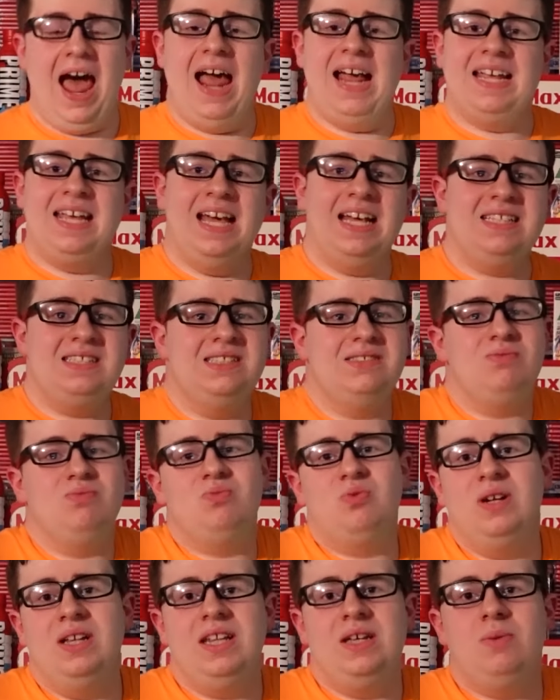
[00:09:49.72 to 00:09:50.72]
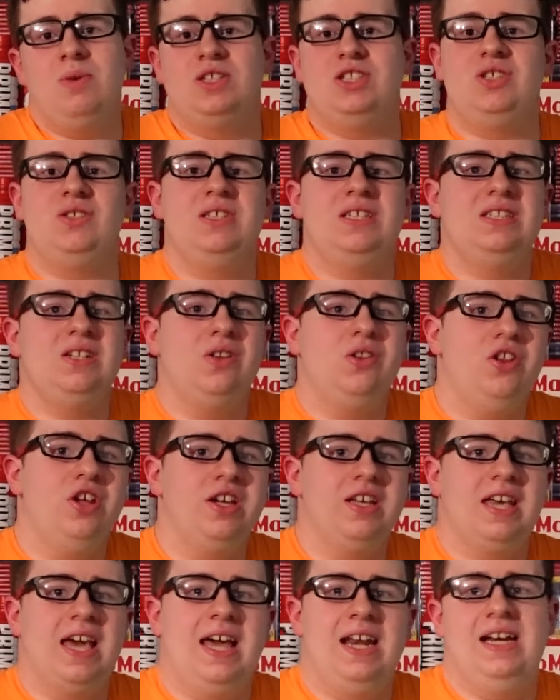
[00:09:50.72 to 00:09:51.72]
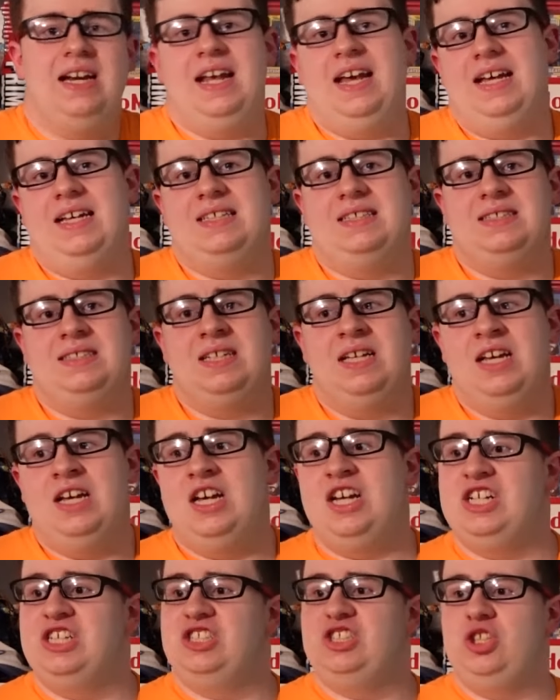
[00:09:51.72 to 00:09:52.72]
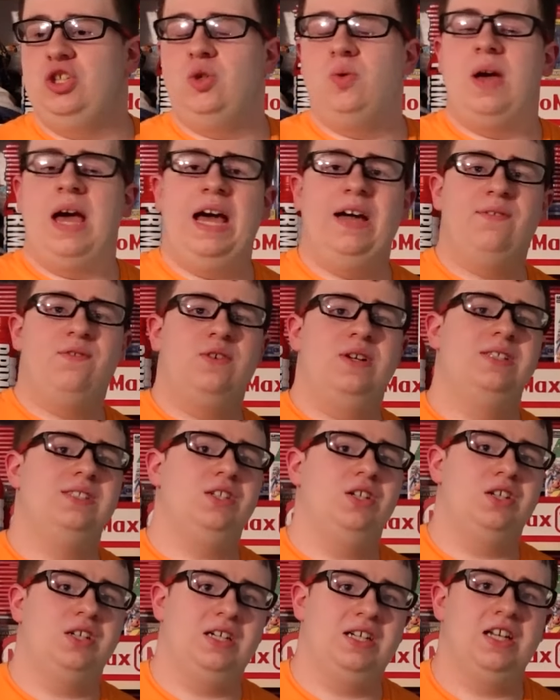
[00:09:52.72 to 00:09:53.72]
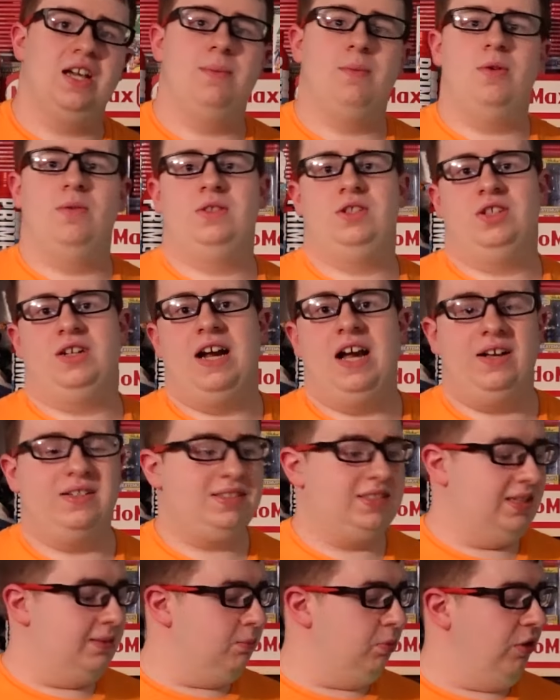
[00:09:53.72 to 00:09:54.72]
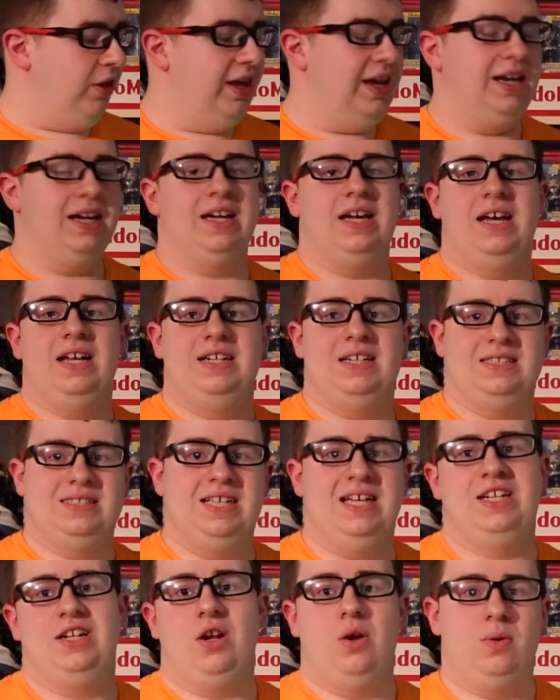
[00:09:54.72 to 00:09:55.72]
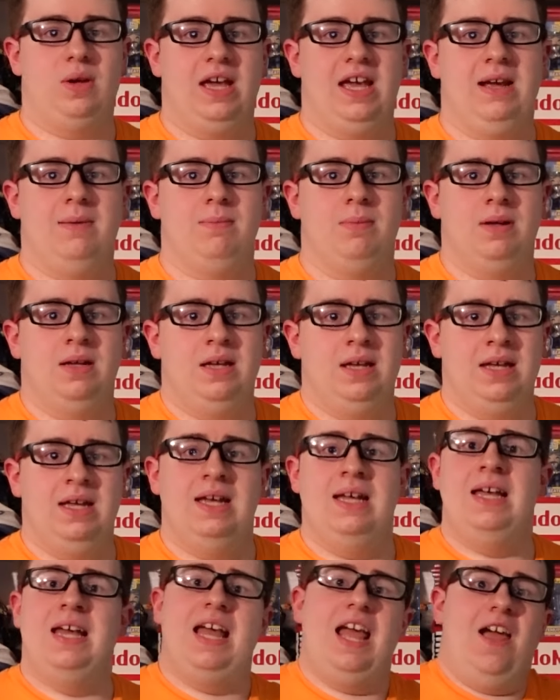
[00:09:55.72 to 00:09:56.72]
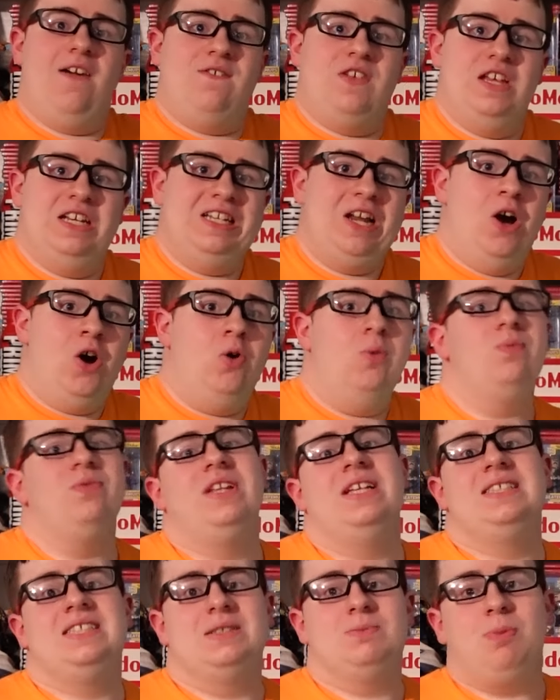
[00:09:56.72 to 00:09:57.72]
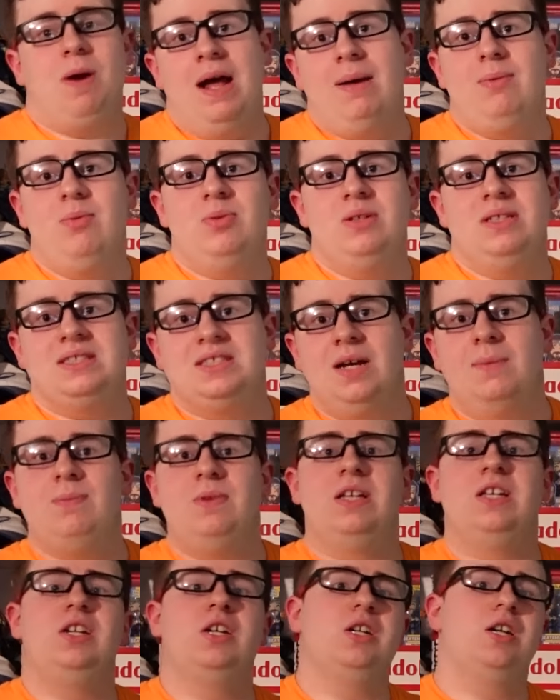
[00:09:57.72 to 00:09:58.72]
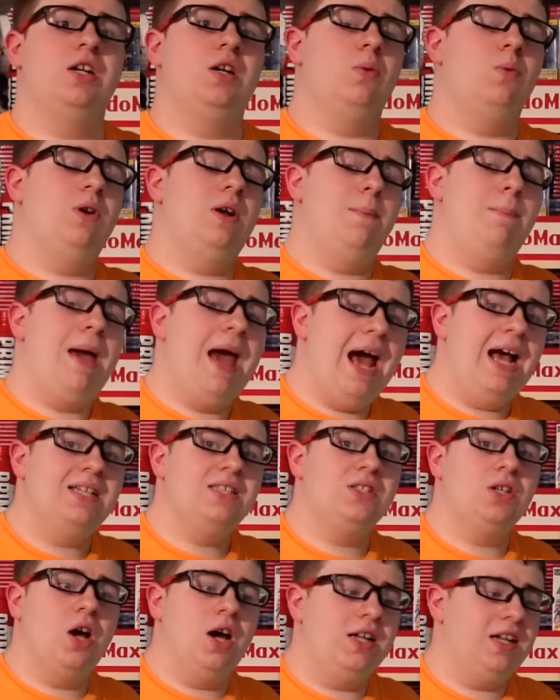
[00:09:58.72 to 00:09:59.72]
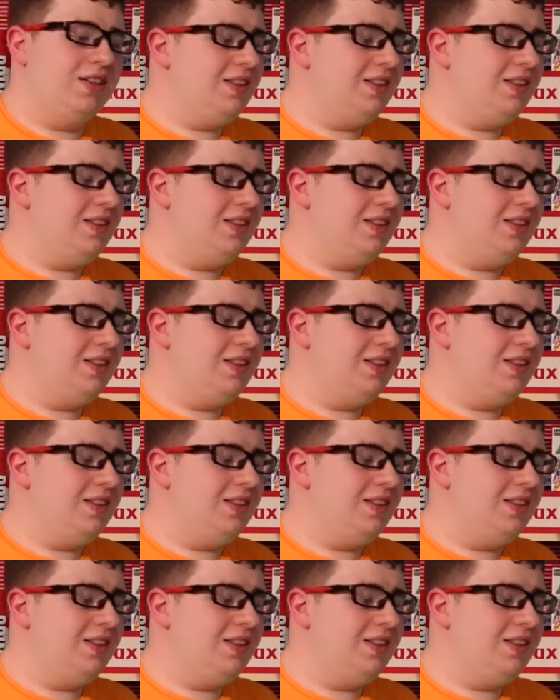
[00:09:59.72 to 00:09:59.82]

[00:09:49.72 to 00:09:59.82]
I guess really what you need to look at it as, do you have friends that are gonna come over to your house and play a Nintendo game? If you don't, this is probably something you're gonna wanna pass on